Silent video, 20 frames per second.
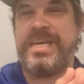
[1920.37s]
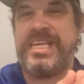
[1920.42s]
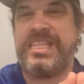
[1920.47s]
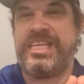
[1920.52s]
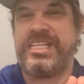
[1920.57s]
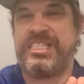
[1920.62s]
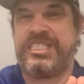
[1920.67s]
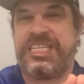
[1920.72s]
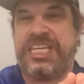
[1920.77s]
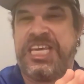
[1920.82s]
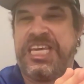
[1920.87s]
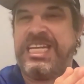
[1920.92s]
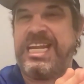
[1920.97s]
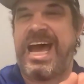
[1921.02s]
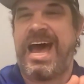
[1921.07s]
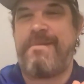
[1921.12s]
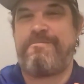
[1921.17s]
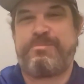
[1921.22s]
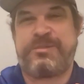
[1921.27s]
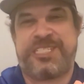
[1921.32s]
this
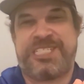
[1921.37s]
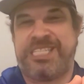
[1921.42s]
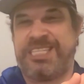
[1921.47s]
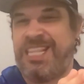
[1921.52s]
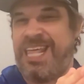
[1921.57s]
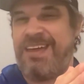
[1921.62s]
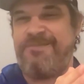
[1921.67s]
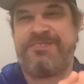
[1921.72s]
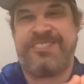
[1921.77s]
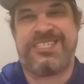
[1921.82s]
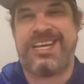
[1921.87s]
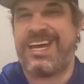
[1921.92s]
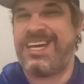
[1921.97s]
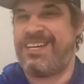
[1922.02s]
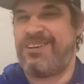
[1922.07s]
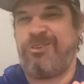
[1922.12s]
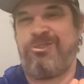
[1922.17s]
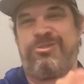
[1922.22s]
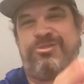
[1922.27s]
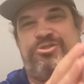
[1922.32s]
GitOps
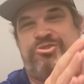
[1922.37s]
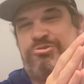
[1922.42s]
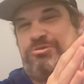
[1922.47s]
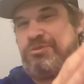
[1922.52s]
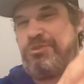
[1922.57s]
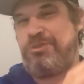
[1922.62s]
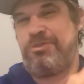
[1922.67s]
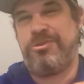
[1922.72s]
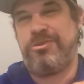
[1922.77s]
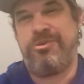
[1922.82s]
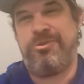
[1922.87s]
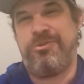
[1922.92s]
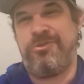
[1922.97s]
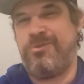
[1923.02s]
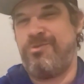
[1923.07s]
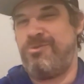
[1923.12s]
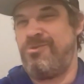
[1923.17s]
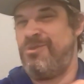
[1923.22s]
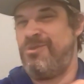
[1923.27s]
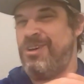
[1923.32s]
lifecycle,
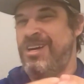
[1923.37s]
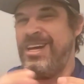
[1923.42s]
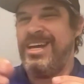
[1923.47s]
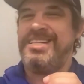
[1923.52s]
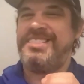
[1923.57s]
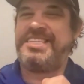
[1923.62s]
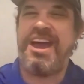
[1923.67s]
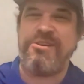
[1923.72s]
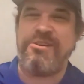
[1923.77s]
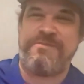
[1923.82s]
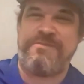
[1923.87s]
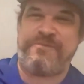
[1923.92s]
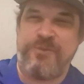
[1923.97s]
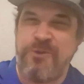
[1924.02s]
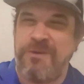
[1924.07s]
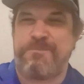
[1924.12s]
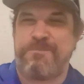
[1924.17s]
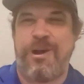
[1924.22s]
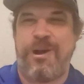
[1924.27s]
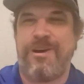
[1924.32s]
true
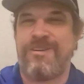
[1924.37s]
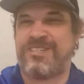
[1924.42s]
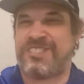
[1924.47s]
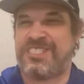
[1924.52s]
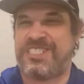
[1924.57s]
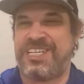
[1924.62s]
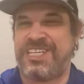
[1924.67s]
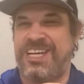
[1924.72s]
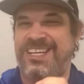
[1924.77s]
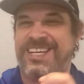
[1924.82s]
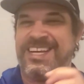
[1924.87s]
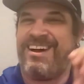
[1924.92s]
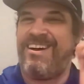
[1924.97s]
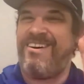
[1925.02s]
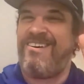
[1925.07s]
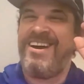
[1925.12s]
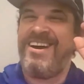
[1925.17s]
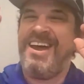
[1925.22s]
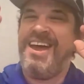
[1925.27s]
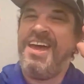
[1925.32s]
Terraform person,
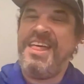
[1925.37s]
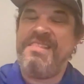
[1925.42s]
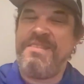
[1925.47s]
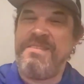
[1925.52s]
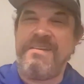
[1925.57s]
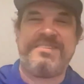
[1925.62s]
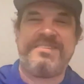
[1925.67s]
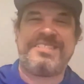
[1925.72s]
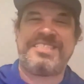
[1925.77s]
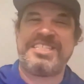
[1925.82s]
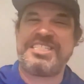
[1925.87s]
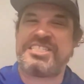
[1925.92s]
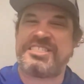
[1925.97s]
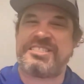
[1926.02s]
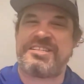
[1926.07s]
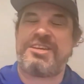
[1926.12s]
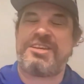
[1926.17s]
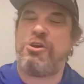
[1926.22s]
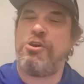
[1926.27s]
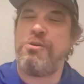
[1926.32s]

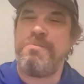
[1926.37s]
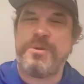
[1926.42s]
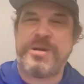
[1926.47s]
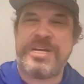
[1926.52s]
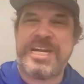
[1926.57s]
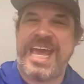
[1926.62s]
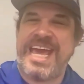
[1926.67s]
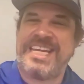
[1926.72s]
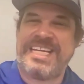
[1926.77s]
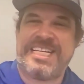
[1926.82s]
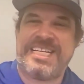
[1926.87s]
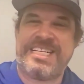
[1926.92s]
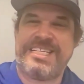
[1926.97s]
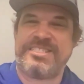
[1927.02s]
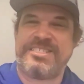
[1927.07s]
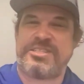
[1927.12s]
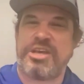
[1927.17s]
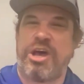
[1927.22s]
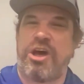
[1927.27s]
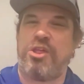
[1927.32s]
just Kubernetes
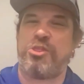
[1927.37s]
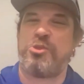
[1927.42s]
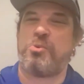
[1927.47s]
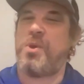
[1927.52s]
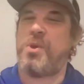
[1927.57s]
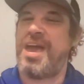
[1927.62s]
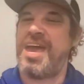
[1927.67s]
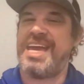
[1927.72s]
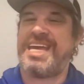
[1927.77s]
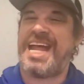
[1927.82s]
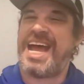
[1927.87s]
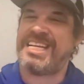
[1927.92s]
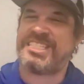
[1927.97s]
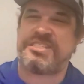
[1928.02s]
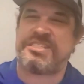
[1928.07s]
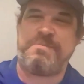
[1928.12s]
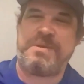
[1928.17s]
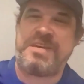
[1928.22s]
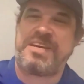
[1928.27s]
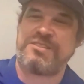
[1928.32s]
all the way. It has to be
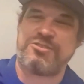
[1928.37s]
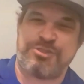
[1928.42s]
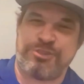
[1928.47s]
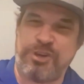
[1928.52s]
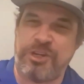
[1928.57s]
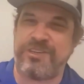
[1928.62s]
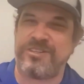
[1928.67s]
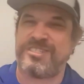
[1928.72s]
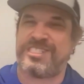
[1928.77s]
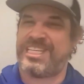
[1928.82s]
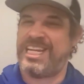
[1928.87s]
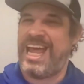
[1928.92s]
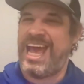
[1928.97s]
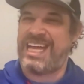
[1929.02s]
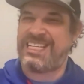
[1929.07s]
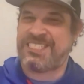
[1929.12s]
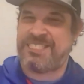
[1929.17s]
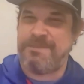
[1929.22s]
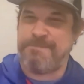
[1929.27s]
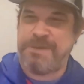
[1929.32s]
controllers. It
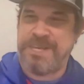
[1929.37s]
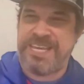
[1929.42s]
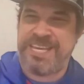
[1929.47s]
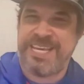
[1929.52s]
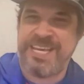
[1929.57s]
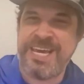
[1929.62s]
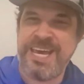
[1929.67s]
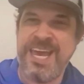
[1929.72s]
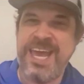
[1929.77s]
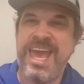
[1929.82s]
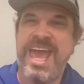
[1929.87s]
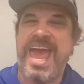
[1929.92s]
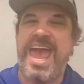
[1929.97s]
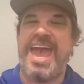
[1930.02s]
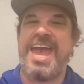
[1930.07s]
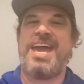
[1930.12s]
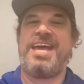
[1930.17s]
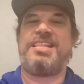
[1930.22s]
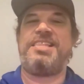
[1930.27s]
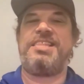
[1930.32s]
has to be,
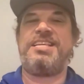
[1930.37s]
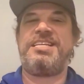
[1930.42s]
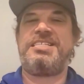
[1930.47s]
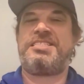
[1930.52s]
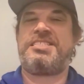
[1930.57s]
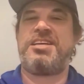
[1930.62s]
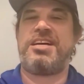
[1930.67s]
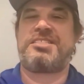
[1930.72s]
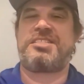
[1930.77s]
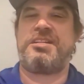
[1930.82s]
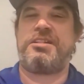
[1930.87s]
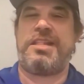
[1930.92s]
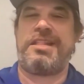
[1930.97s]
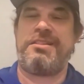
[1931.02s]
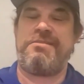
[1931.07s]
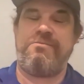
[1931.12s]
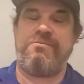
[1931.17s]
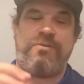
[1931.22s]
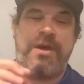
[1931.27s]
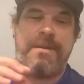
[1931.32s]
and this doesn't
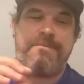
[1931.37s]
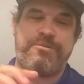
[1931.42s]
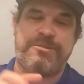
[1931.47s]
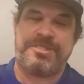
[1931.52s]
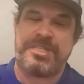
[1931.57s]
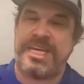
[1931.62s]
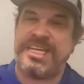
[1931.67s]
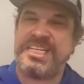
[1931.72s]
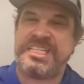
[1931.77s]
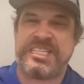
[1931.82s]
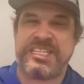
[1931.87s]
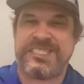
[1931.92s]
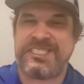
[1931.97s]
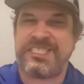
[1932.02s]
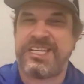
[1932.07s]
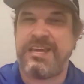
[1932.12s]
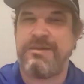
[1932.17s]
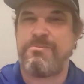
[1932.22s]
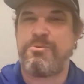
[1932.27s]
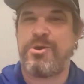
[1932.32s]
represent it the
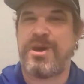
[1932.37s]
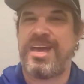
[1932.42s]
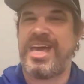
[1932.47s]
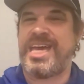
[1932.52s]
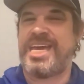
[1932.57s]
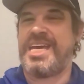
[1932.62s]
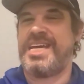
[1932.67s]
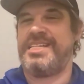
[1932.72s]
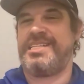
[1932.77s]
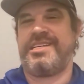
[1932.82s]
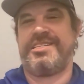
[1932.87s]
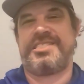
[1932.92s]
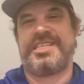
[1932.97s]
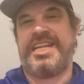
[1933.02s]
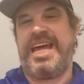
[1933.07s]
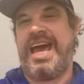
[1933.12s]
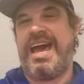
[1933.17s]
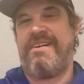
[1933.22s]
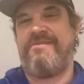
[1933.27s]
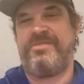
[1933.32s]
same way. It doesn't
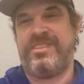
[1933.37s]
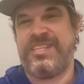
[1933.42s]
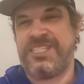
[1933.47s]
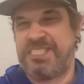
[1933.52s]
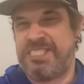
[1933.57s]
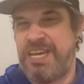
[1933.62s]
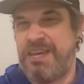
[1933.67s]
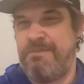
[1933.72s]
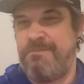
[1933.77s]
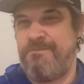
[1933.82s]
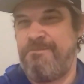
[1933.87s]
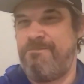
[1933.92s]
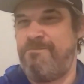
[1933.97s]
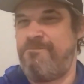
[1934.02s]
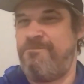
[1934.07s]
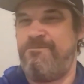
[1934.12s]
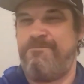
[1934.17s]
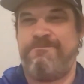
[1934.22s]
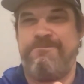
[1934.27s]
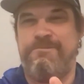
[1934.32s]
have the same
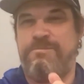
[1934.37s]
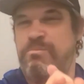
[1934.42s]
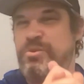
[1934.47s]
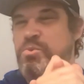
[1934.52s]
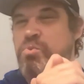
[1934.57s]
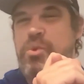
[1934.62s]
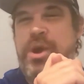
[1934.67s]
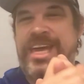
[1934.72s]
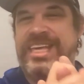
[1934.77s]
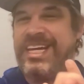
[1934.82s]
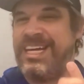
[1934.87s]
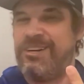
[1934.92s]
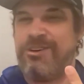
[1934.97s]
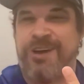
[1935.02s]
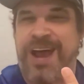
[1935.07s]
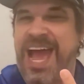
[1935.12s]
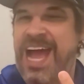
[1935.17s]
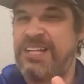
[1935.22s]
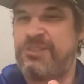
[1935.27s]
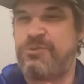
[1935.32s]
way to
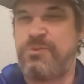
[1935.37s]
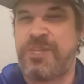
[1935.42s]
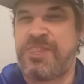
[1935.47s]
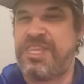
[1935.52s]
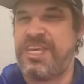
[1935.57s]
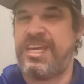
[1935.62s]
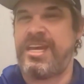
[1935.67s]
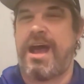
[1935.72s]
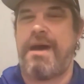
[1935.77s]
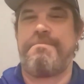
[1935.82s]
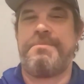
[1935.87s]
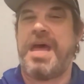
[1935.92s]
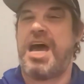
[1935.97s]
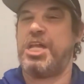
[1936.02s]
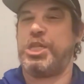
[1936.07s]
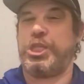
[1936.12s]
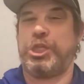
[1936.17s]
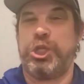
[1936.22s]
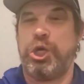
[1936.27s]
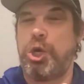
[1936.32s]
interact with it. I'm
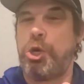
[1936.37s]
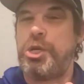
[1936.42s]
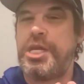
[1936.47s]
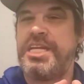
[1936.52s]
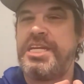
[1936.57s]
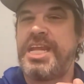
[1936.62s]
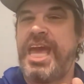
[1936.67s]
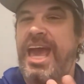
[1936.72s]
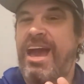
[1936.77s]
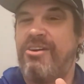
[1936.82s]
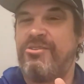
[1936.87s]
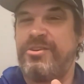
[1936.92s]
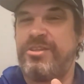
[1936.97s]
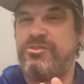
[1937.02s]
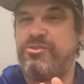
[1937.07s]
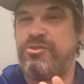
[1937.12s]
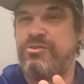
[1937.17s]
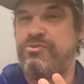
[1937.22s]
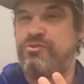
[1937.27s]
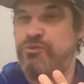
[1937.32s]
not learning how to
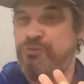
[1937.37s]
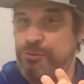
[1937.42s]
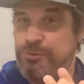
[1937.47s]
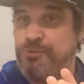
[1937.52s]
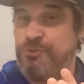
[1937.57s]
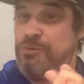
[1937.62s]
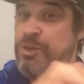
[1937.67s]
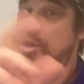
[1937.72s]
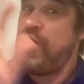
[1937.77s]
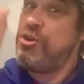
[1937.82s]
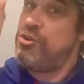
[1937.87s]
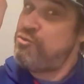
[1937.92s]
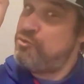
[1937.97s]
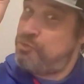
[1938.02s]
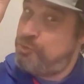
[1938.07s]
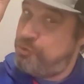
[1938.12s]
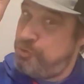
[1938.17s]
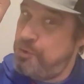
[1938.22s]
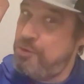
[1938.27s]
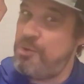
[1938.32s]
do
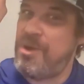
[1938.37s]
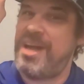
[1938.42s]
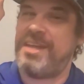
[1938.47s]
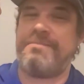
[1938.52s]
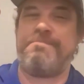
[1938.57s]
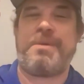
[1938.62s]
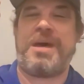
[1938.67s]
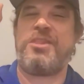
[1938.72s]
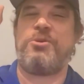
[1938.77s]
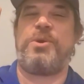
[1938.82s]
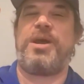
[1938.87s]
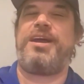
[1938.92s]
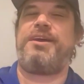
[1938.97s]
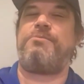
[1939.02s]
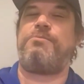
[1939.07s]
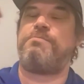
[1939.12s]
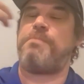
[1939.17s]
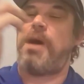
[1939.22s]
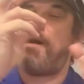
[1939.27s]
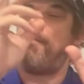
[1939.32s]
true. And by the way,
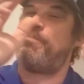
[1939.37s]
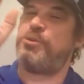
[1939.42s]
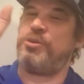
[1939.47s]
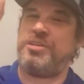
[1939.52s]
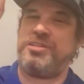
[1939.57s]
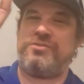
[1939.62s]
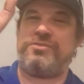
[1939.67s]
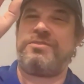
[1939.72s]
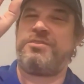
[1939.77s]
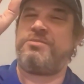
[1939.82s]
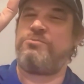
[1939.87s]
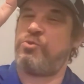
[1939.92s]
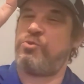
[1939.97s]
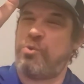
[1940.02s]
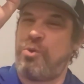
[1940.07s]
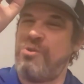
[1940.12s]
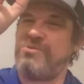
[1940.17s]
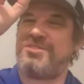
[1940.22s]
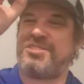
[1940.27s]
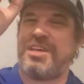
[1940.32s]
I'm putting
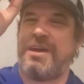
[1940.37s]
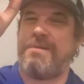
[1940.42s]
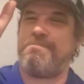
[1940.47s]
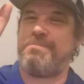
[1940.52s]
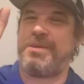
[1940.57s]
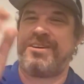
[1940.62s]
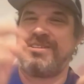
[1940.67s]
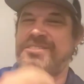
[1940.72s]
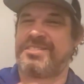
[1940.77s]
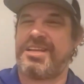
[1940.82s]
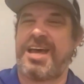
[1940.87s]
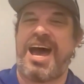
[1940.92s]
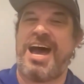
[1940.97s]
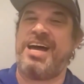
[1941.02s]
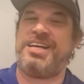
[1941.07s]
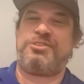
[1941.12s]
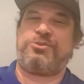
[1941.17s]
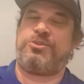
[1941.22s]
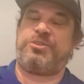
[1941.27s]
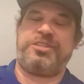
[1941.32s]
quotes up because I
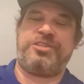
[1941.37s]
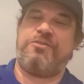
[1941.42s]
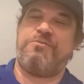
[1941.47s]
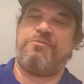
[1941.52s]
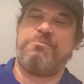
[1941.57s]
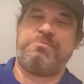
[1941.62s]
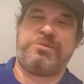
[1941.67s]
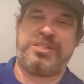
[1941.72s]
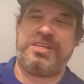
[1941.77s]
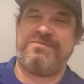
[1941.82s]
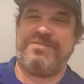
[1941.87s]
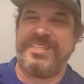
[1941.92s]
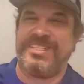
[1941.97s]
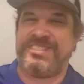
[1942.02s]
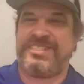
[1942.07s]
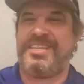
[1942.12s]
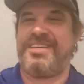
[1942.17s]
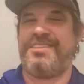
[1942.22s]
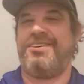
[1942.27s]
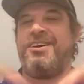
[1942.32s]
totally don't believe in this
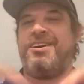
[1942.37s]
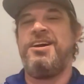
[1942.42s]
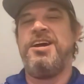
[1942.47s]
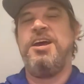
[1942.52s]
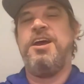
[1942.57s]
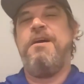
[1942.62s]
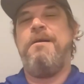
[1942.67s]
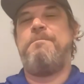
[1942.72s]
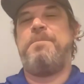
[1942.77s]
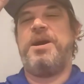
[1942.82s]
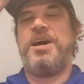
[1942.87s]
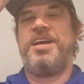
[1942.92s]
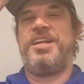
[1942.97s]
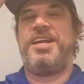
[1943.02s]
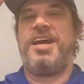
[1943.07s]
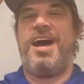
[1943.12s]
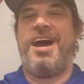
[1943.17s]
either. But,